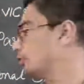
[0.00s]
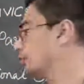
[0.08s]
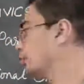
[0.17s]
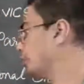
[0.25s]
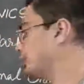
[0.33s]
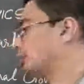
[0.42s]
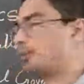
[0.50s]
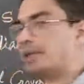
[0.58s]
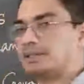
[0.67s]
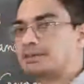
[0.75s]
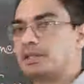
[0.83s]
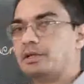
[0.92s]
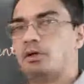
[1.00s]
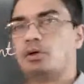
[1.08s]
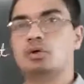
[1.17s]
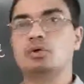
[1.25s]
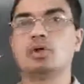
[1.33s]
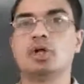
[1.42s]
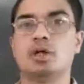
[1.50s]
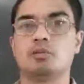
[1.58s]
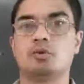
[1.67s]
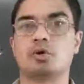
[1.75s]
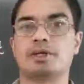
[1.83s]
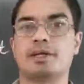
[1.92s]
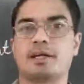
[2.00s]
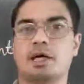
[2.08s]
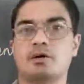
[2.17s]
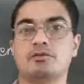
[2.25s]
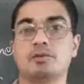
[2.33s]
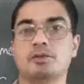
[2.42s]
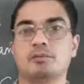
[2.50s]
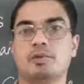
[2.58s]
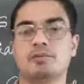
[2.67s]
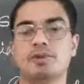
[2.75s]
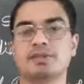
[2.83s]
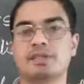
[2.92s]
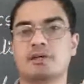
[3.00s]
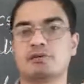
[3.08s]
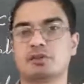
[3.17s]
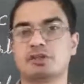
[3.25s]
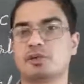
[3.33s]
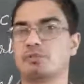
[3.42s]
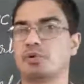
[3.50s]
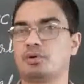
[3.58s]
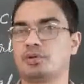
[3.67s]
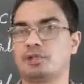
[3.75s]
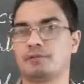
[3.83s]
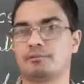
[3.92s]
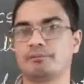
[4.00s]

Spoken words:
So in order to pass that law, more than half of the members have to support.